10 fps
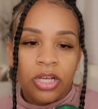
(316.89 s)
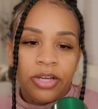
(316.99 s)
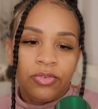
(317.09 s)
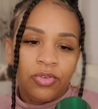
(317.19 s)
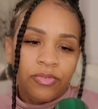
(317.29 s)
I
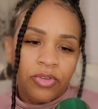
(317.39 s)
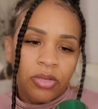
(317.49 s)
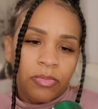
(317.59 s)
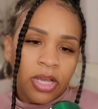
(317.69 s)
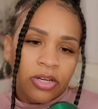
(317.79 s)
don't know if it
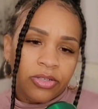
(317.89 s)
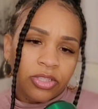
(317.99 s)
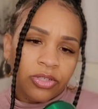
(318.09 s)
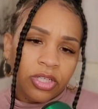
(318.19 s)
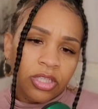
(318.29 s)
need batteries
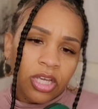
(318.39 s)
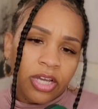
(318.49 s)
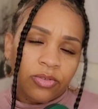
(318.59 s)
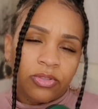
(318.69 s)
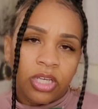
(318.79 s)
or anything. I
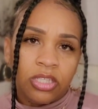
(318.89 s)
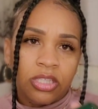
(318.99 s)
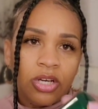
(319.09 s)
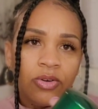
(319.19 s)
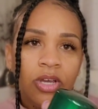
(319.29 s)
don't think
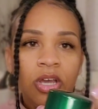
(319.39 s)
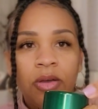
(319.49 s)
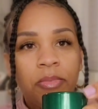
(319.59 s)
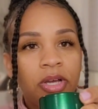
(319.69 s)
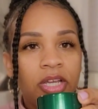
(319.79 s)
so.
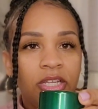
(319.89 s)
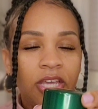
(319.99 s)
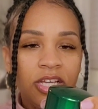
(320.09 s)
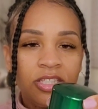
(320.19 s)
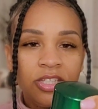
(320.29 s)
But
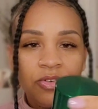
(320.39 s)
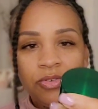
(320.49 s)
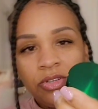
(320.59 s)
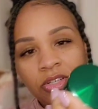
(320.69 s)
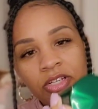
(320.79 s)
yeah, so
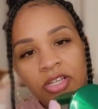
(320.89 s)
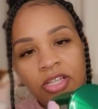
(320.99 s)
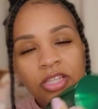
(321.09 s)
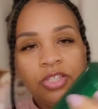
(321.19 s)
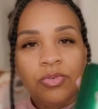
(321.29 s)

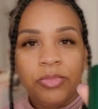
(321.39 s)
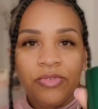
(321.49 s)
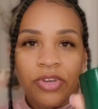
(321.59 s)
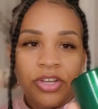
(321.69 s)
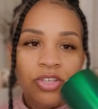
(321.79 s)
this would be
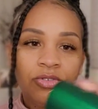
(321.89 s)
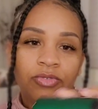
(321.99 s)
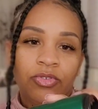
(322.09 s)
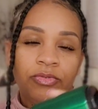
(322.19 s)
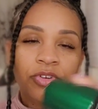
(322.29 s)
very
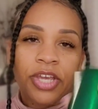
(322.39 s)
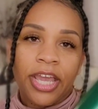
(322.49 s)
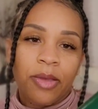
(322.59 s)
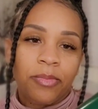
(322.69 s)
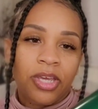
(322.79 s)
useful for
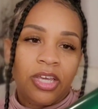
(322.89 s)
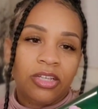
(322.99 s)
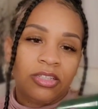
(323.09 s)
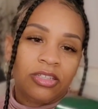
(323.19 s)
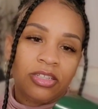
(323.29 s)
camping.
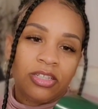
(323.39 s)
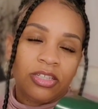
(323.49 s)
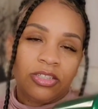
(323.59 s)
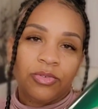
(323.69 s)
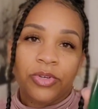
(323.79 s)

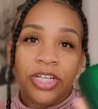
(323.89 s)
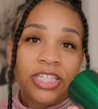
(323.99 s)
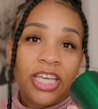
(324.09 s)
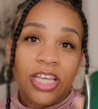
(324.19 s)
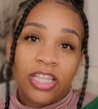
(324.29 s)
So we're gonna
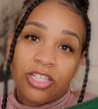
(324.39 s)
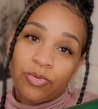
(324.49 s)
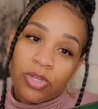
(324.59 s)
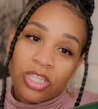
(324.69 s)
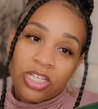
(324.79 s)
take this
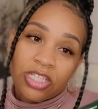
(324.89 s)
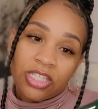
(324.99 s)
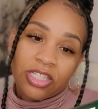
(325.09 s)
with us.